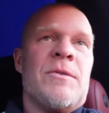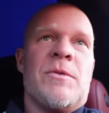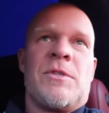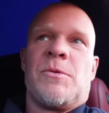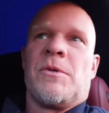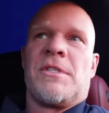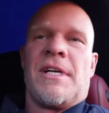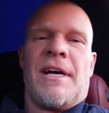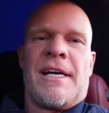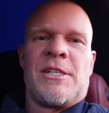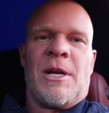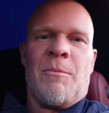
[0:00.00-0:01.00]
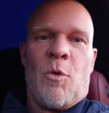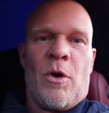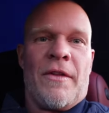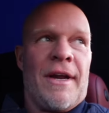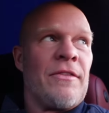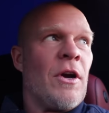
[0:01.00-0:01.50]
which was uh, actually more
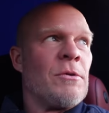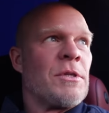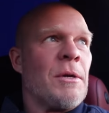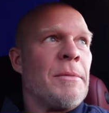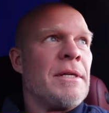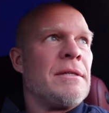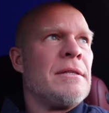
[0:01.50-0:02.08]
than I thought it was gonna